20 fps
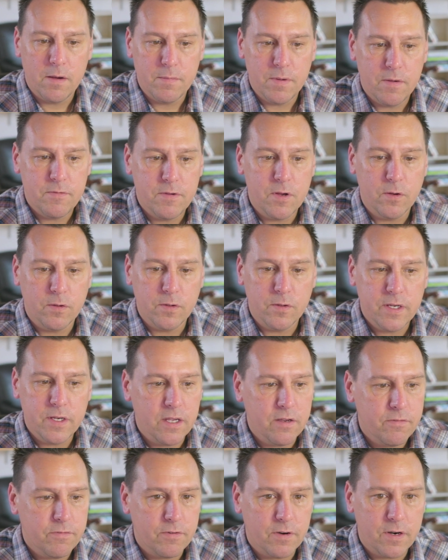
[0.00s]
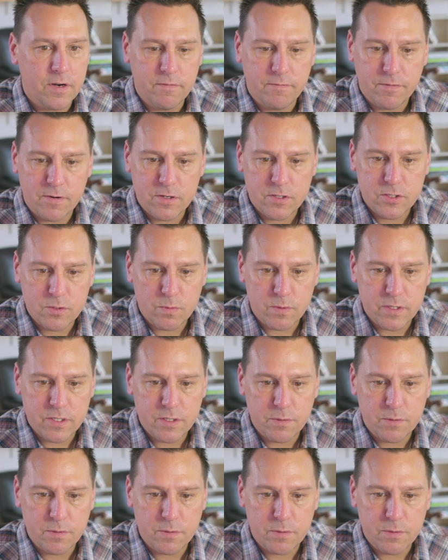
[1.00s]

If you're looking for a first one to